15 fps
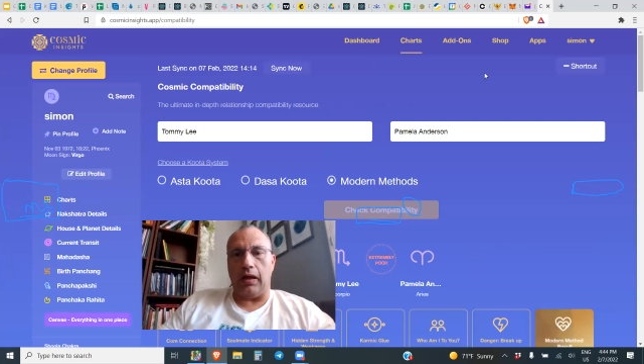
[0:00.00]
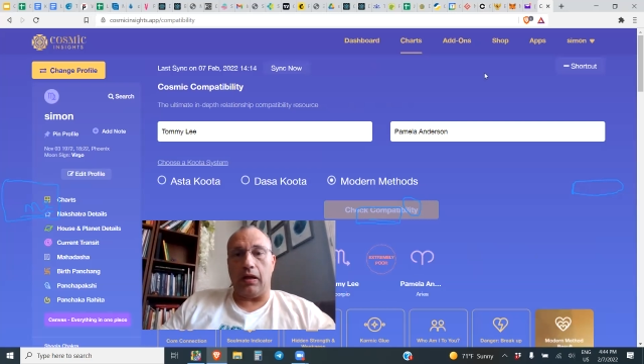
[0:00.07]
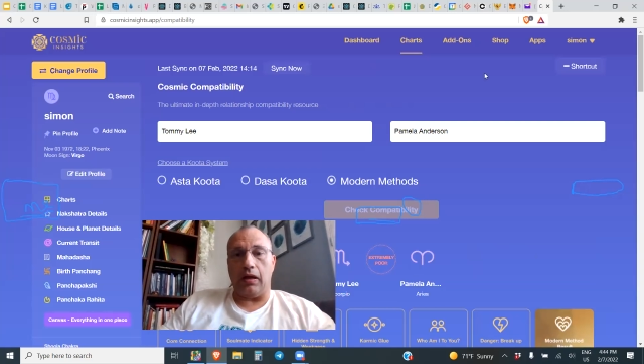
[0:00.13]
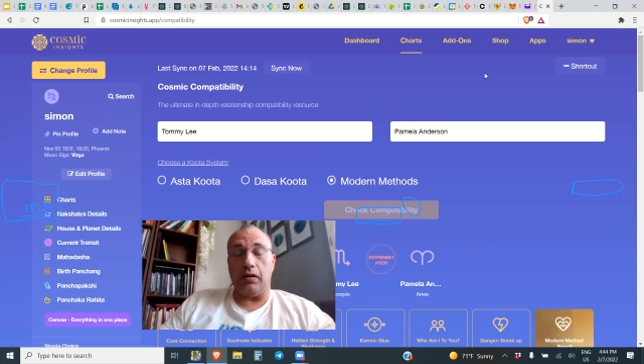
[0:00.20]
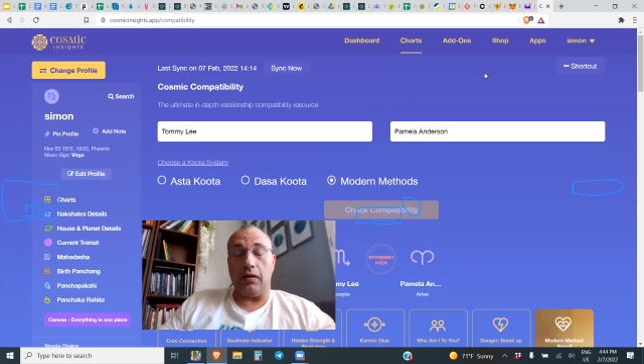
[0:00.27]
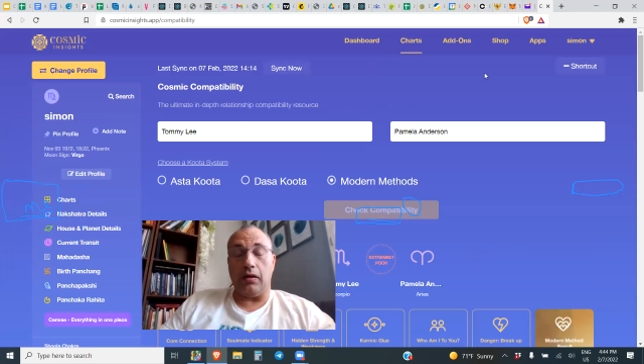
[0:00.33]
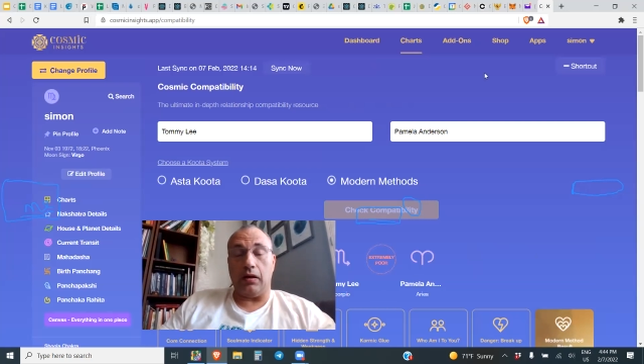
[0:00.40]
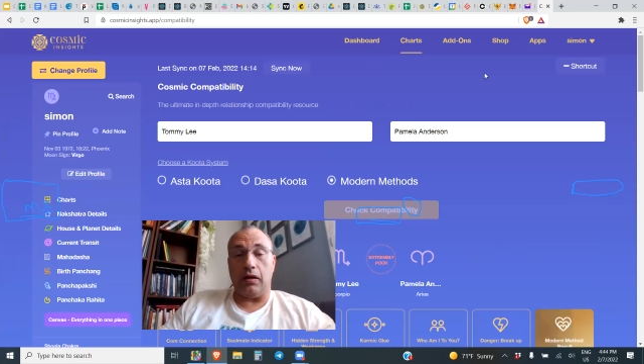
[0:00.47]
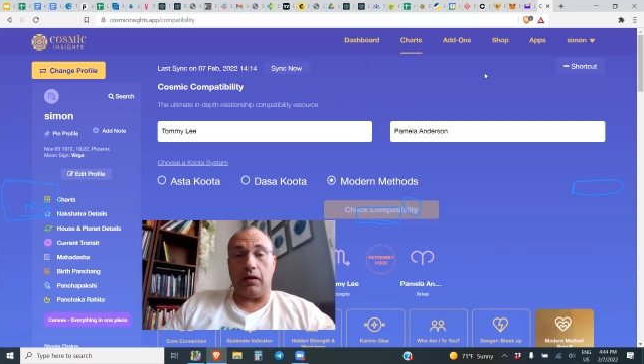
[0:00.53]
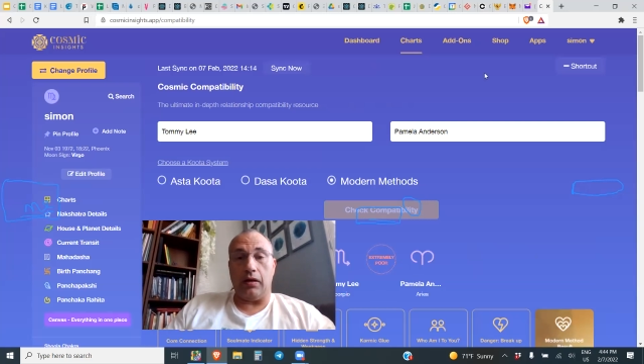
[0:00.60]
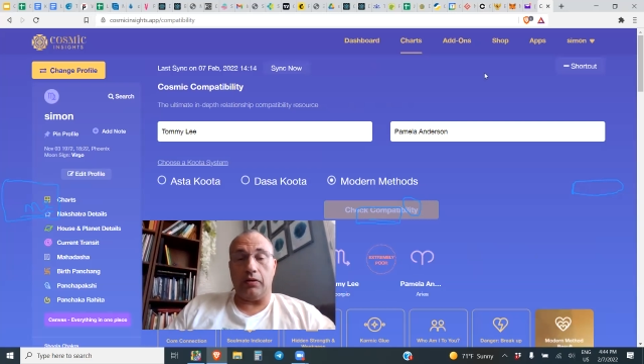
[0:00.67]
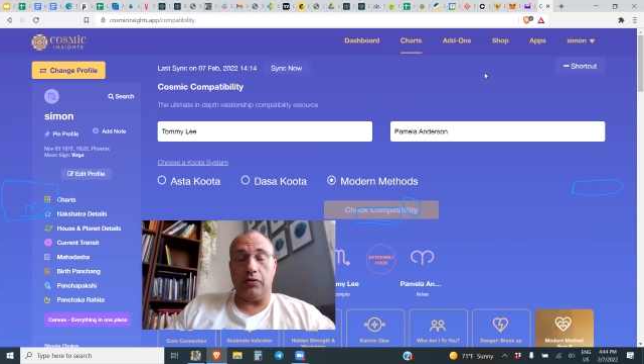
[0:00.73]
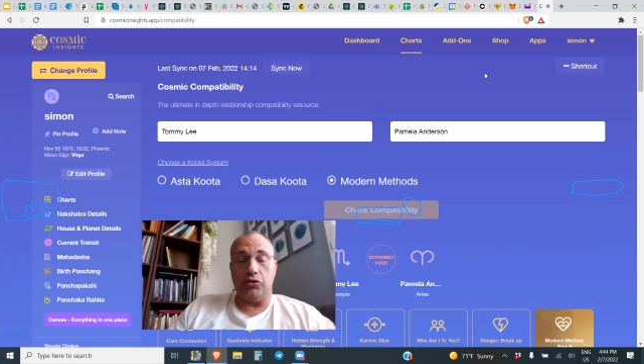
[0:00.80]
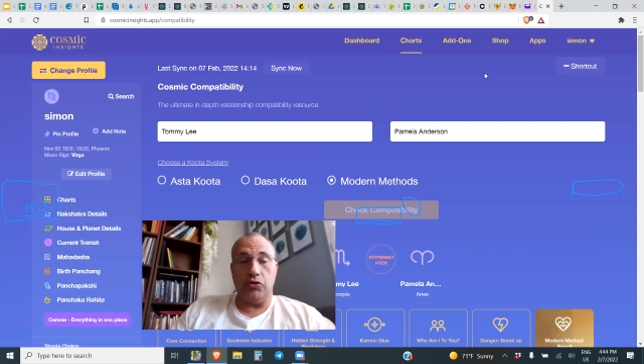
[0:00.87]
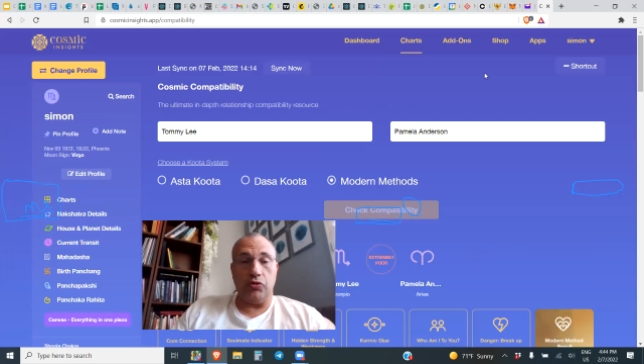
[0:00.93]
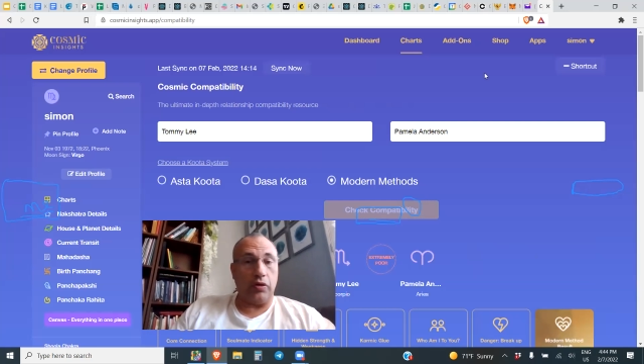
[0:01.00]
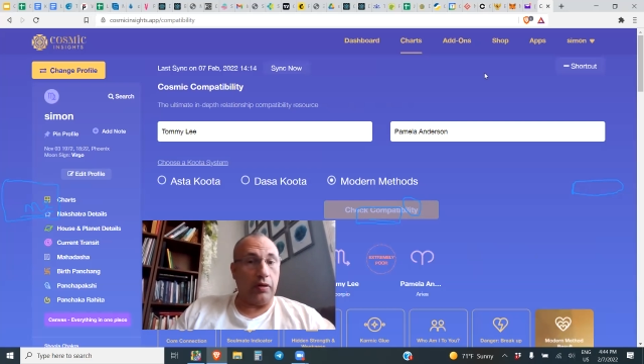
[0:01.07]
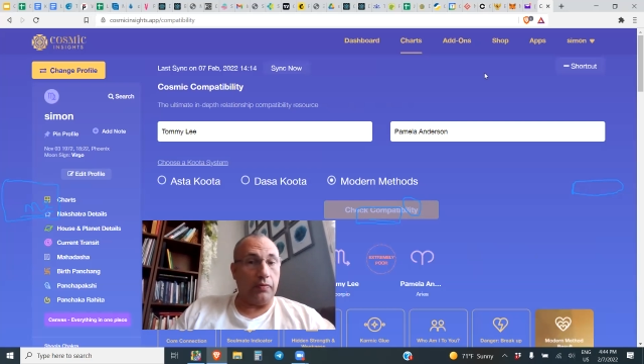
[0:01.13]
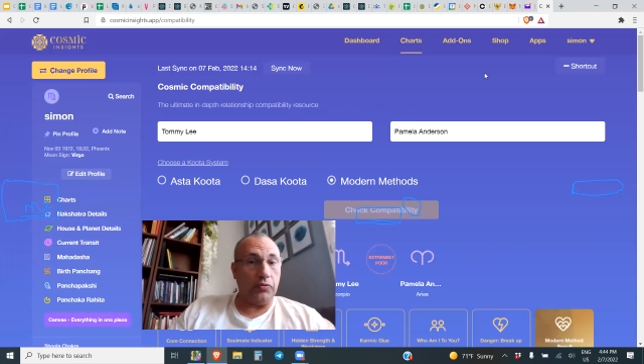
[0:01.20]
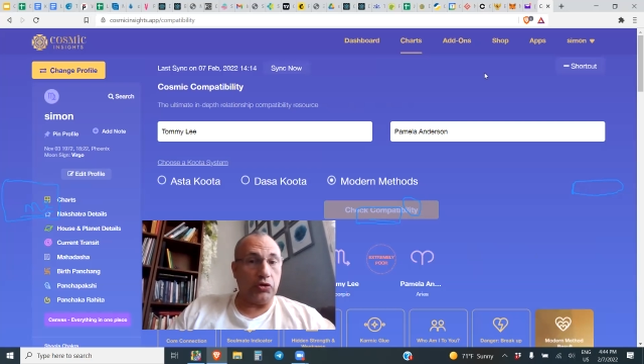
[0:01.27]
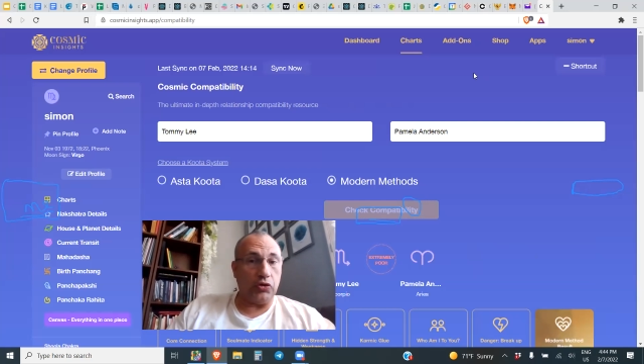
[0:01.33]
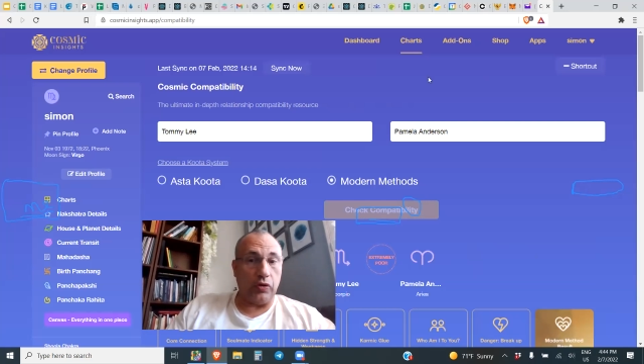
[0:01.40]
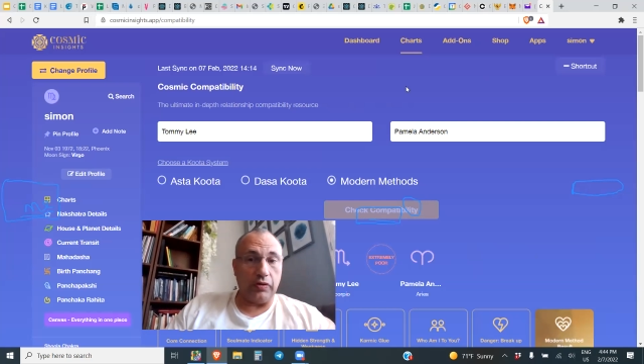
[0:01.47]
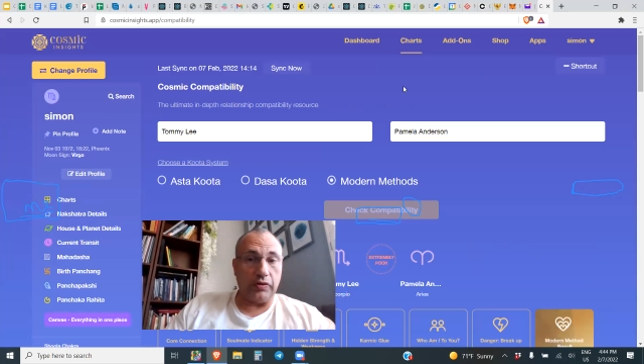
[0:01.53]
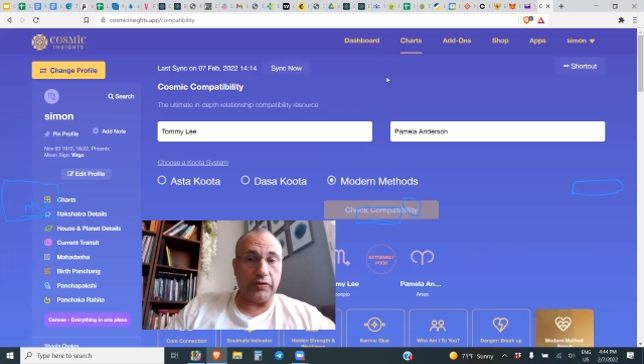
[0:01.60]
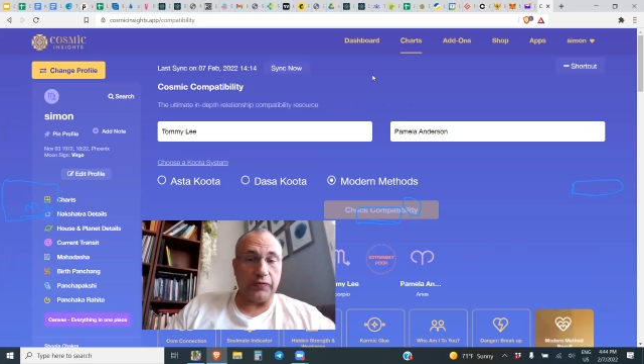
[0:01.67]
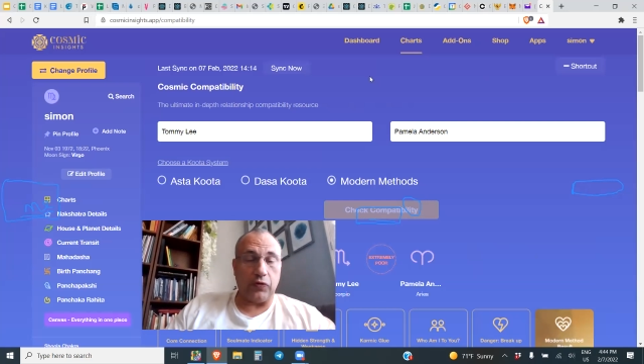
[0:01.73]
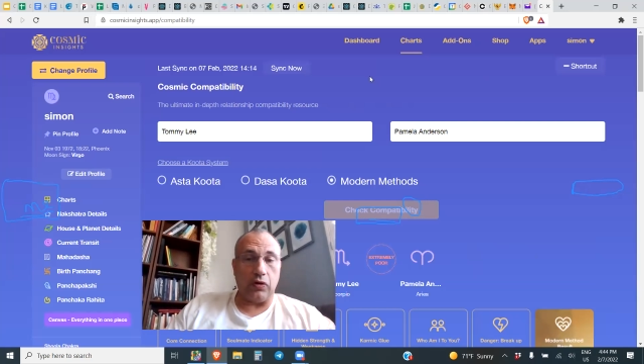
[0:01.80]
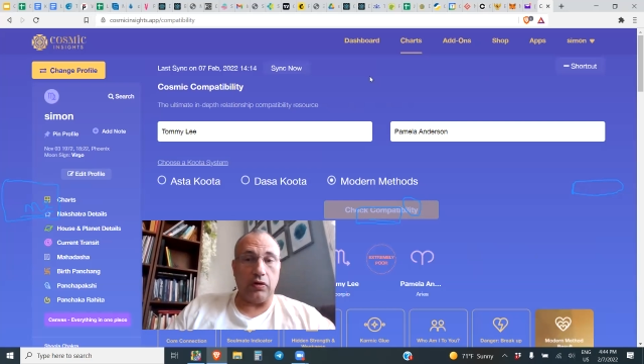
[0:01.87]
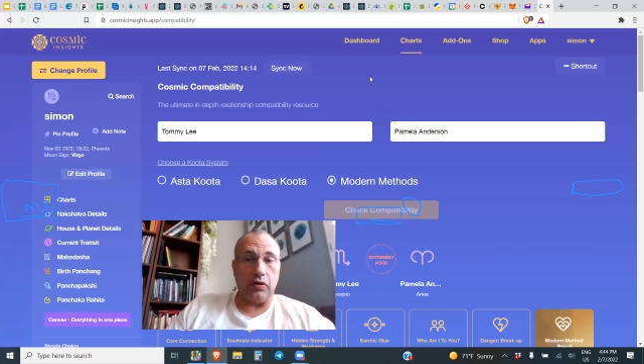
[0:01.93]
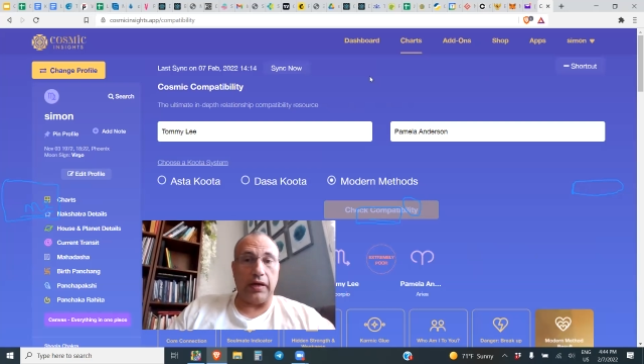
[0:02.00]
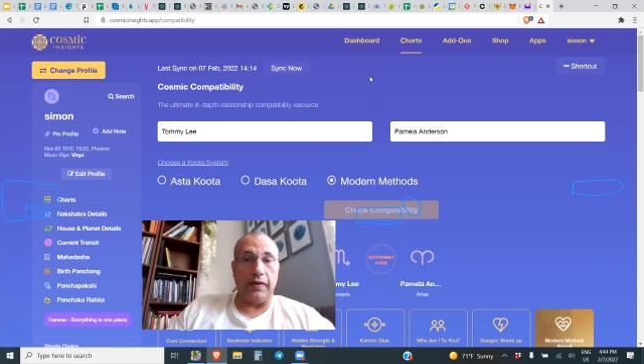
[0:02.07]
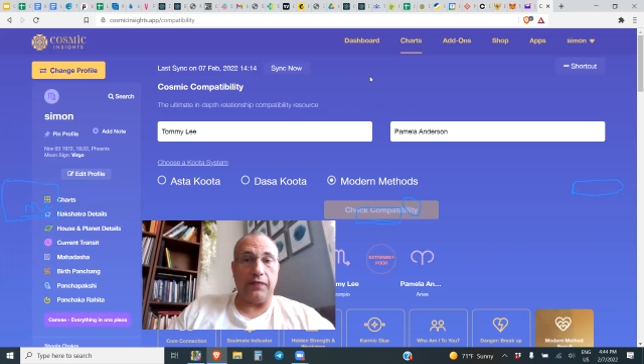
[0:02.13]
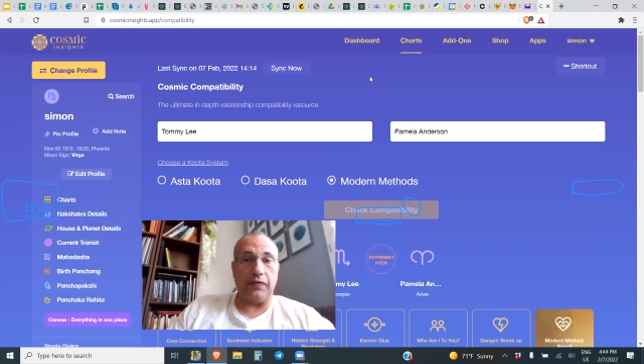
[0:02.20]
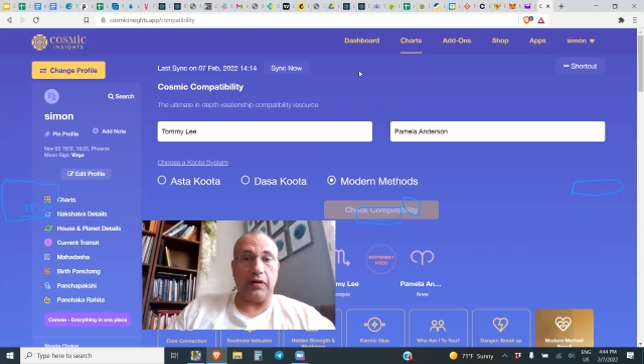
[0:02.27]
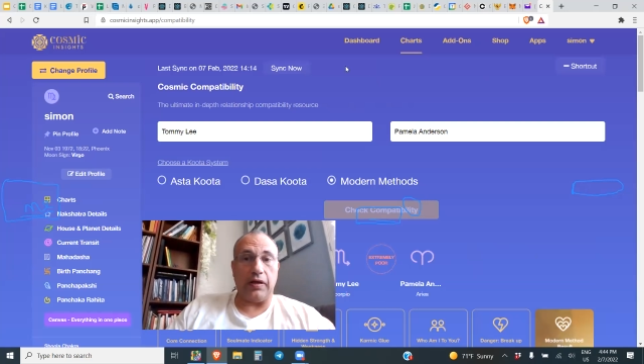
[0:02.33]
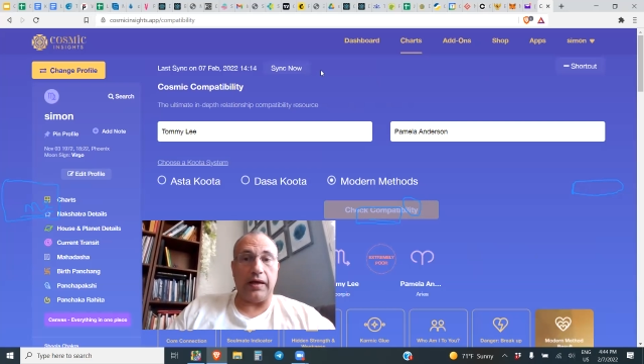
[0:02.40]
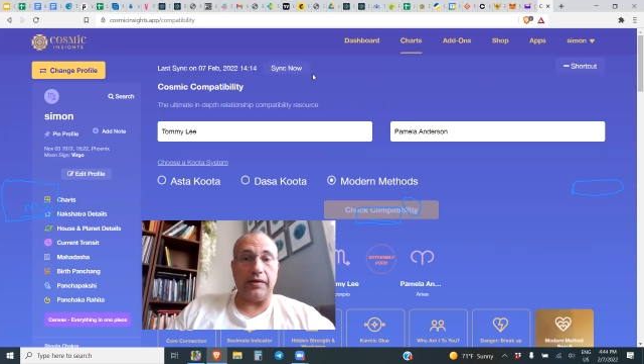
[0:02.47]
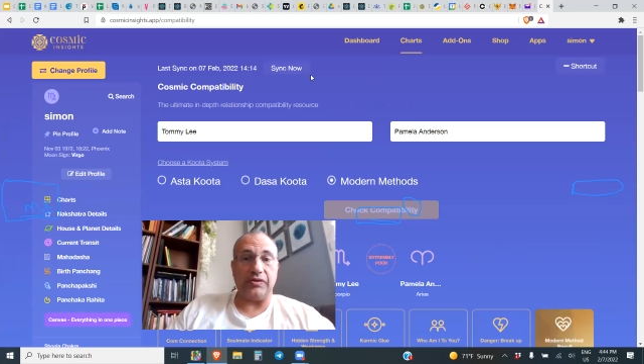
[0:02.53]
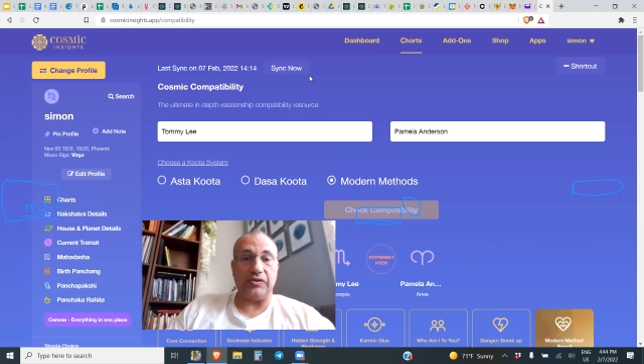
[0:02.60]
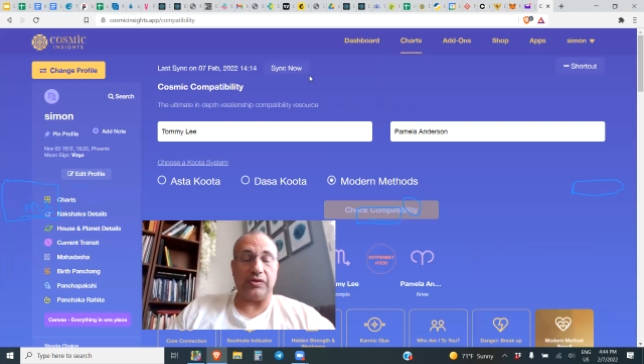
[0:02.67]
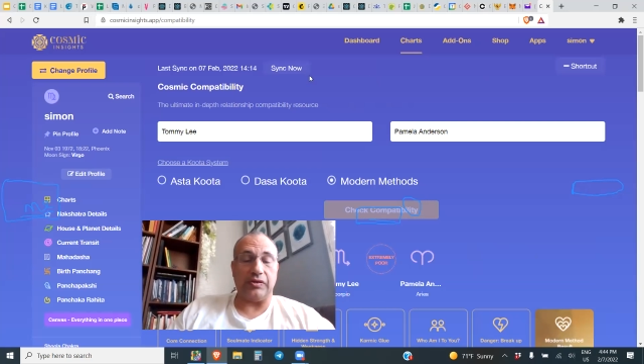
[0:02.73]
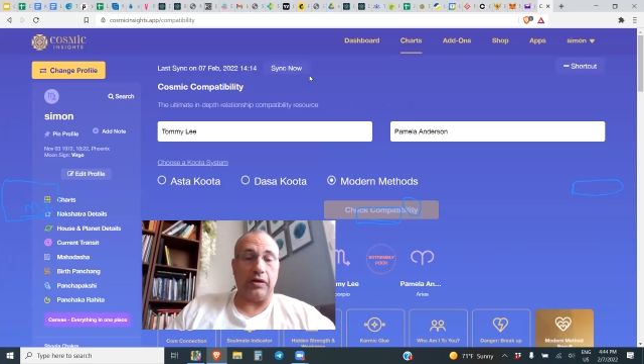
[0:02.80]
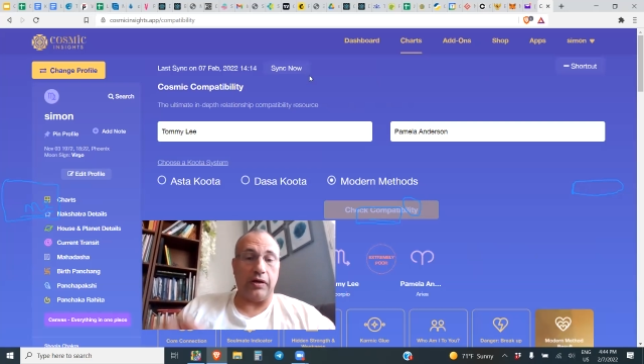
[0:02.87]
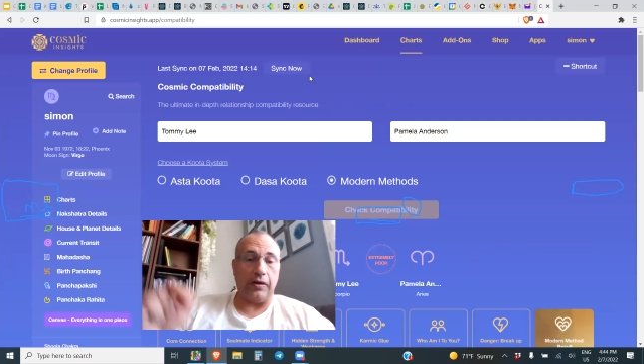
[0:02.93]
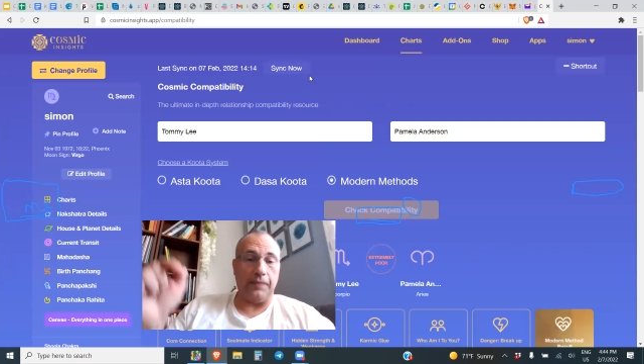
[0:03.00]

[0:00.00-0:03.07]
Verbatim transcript: And uh, do come join us for our live class.